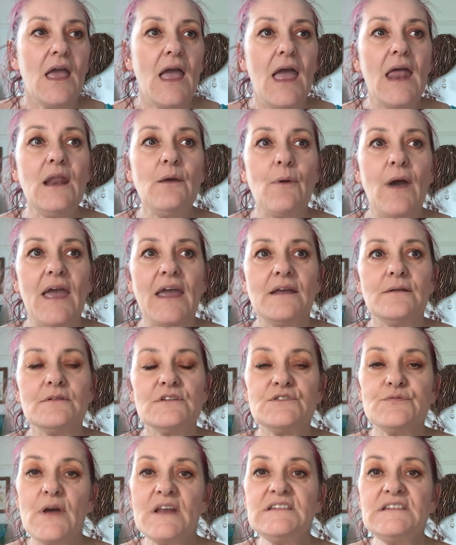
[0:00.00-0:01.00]
Anyway,
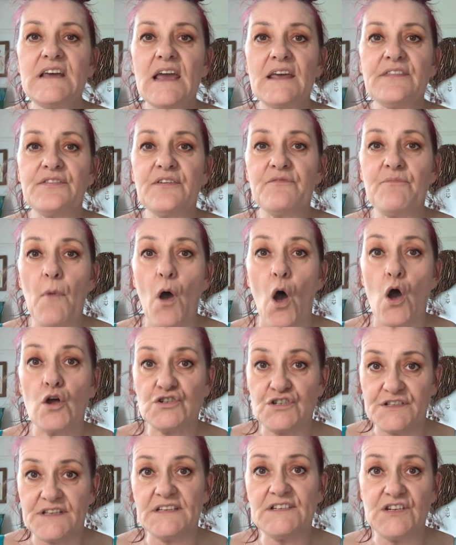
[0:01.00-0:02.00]
28th of
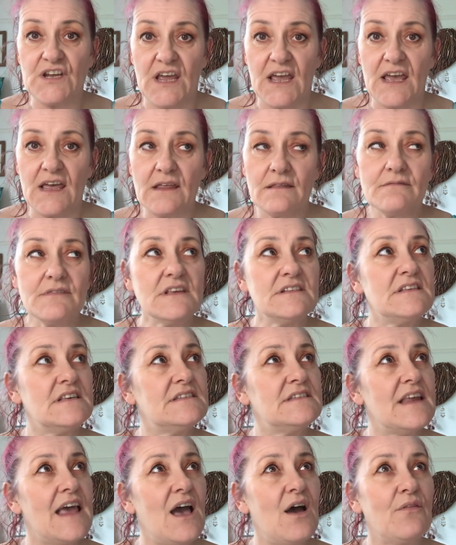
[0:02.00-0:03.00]
March this year. This
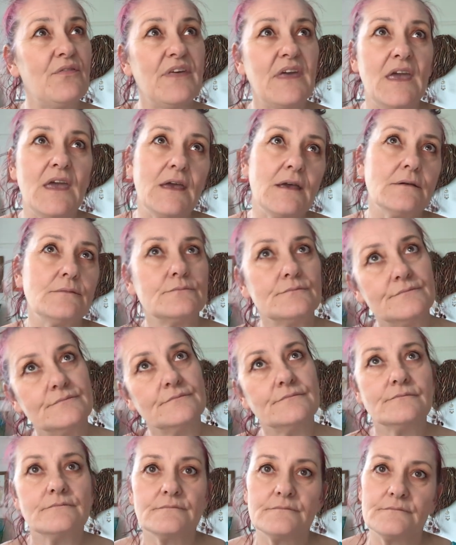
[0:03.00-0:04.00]
is now the,
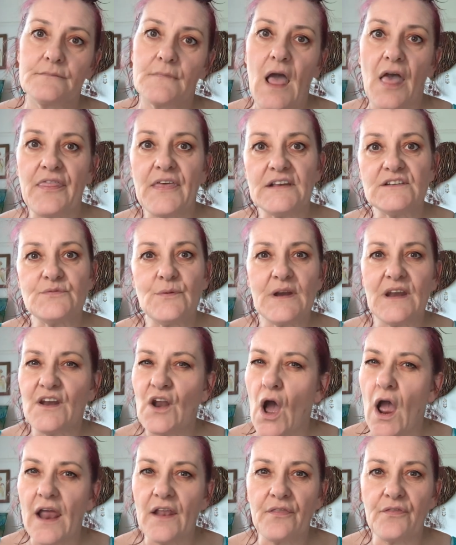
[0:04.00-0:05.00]
I think,
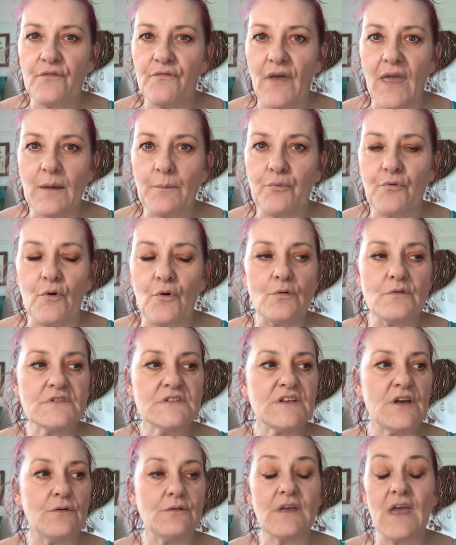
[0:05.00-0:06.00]
29th of April.
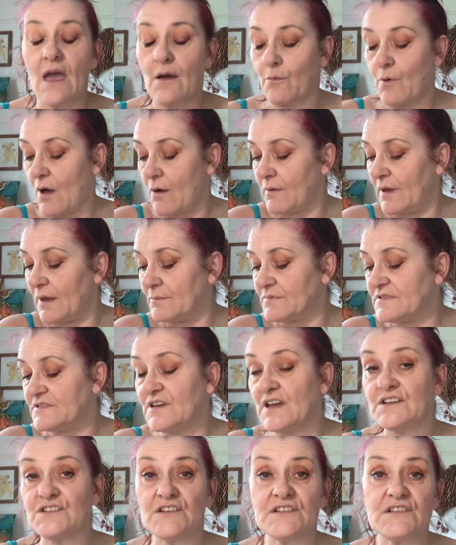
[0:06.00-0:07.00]
So yeah, well, it was
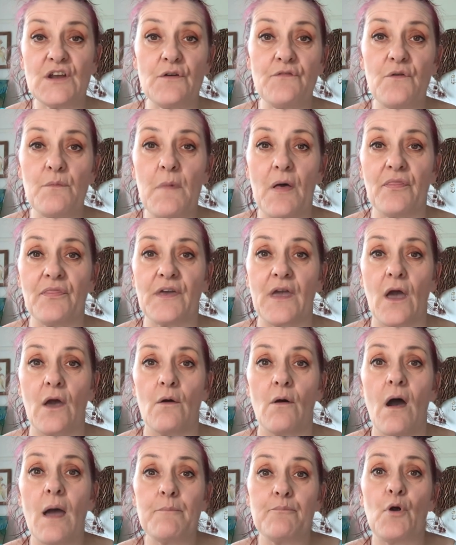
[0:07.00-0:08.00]
just over a month
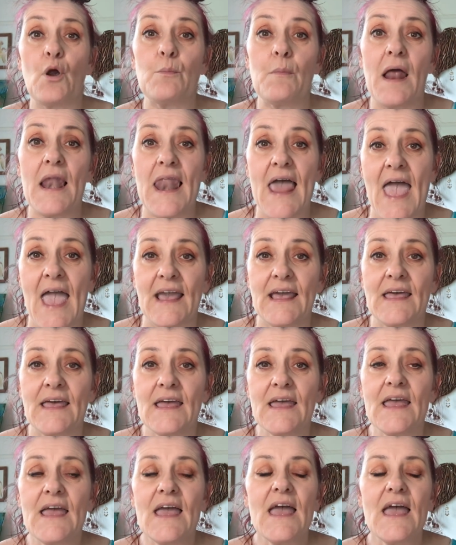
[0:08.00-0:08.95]
ago. I broke my leg.